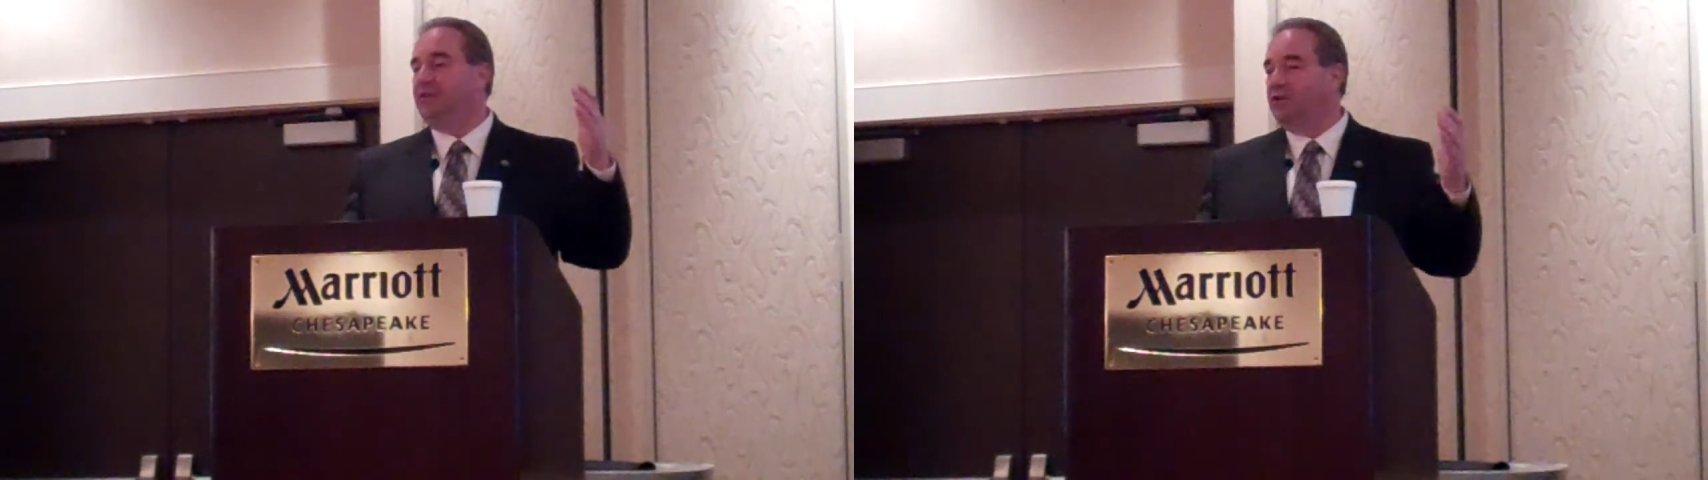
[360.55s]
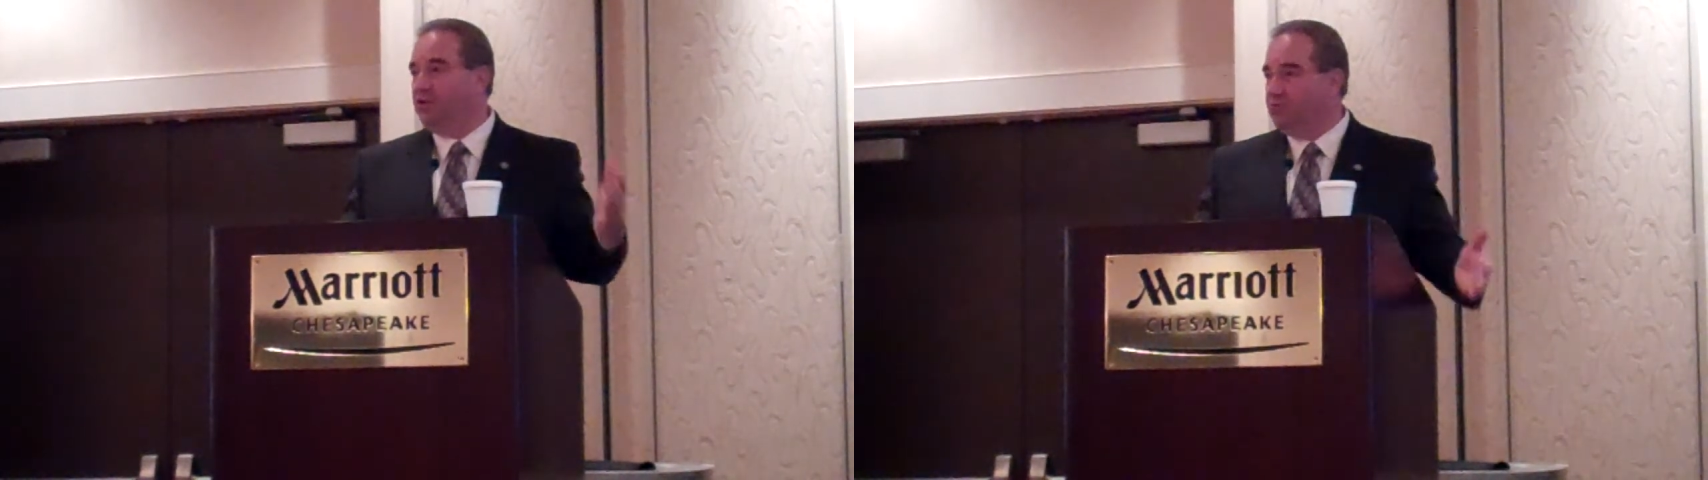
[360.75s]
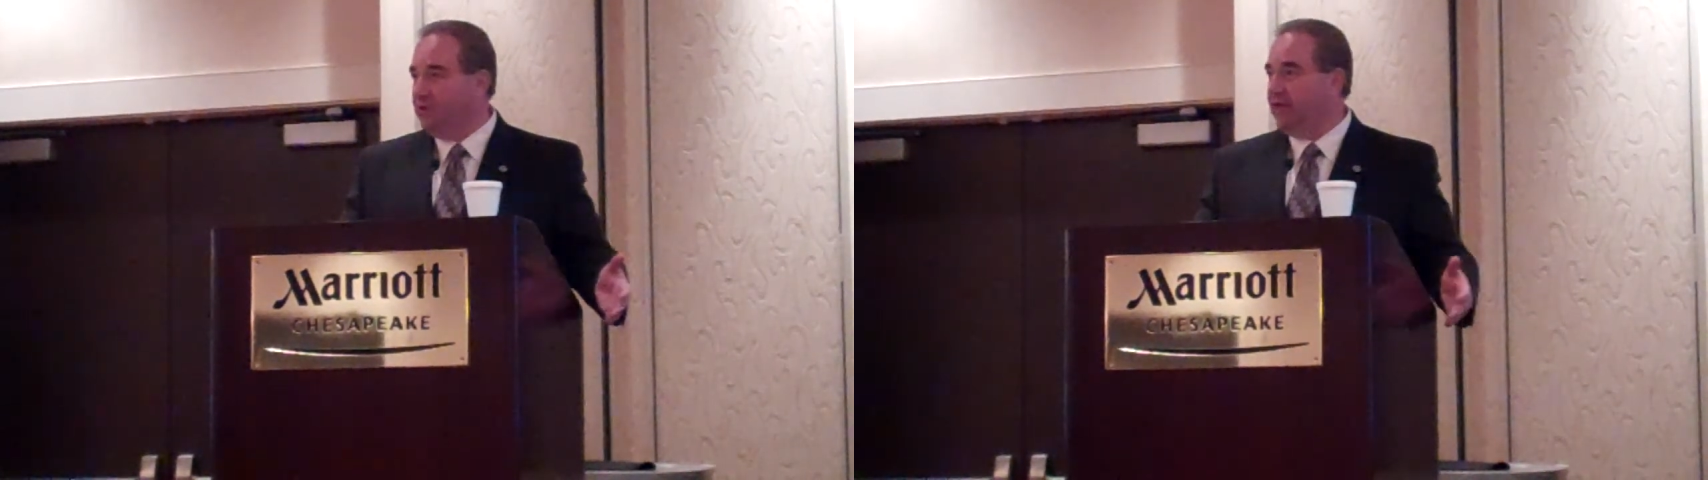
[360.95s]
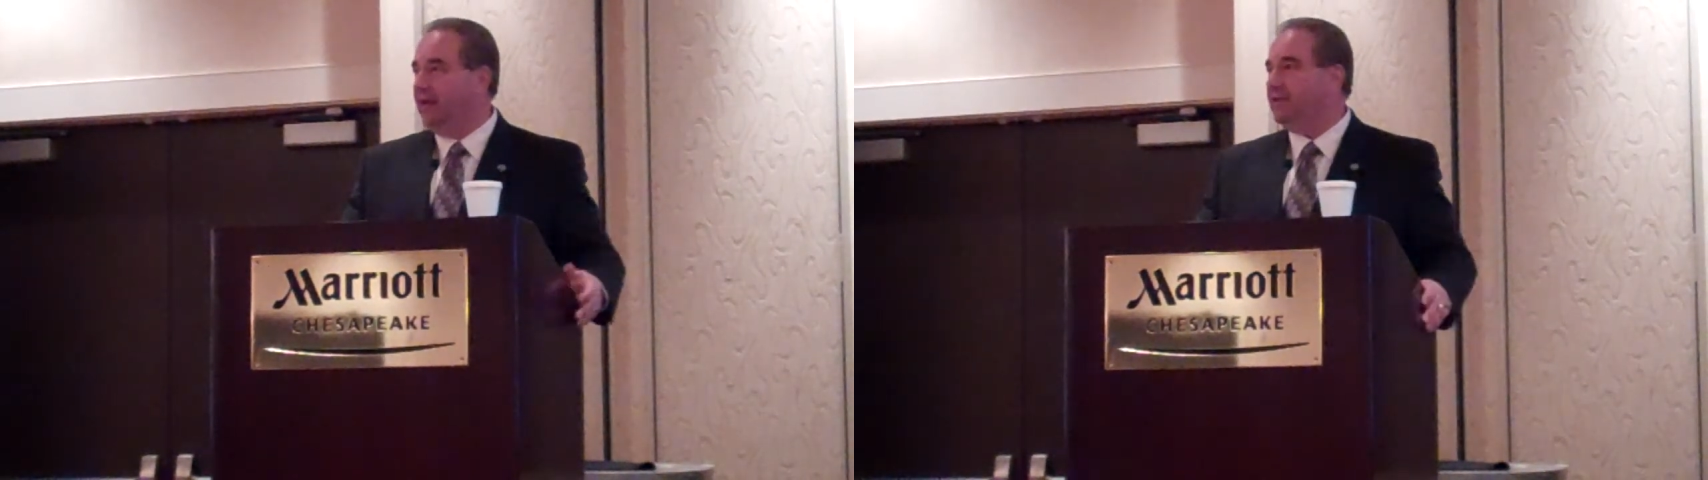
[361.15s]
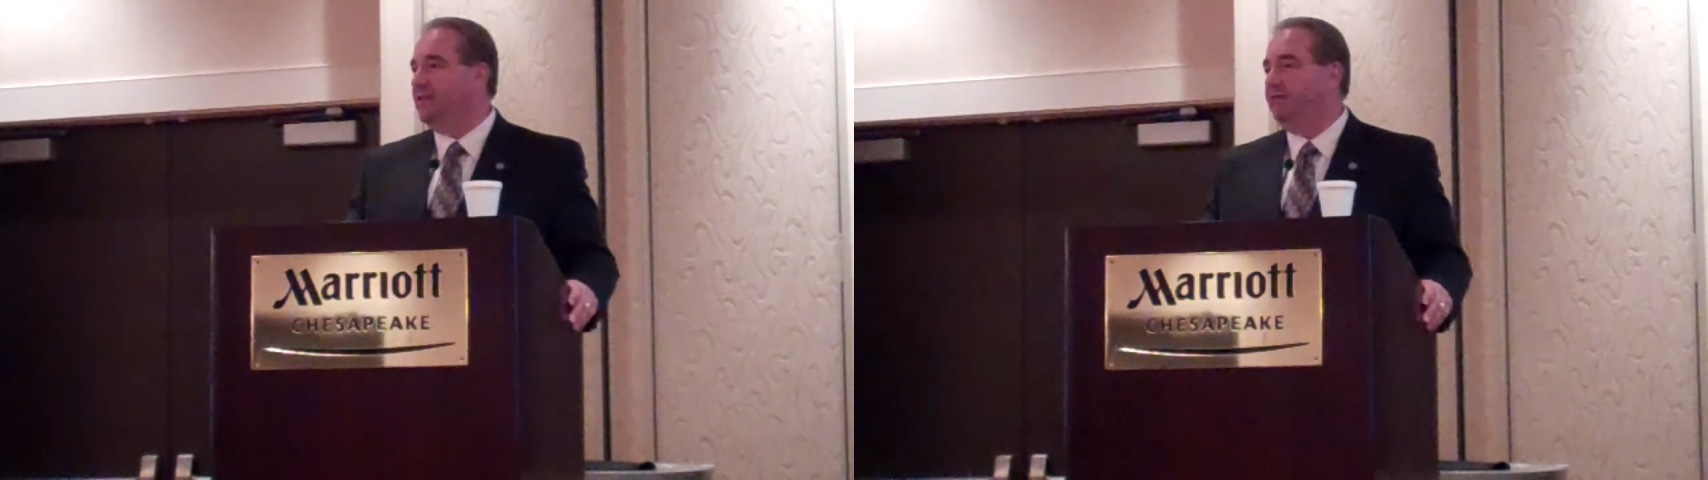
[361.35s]
and union
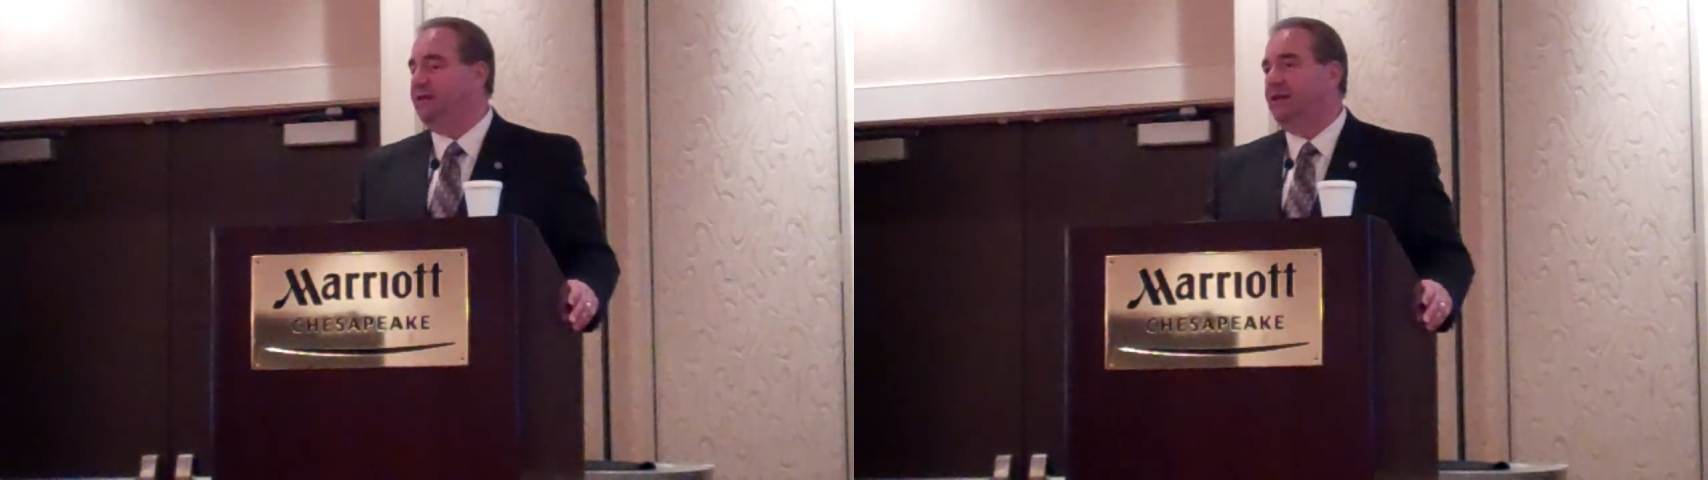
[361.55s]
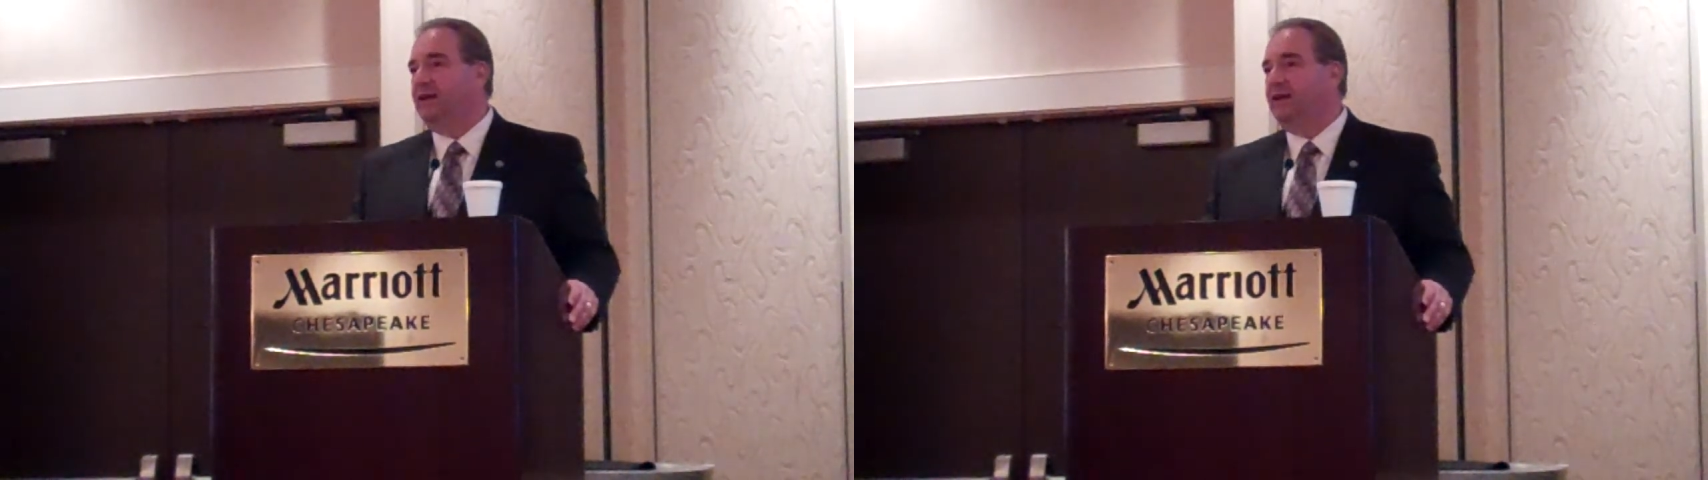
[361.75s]
activity.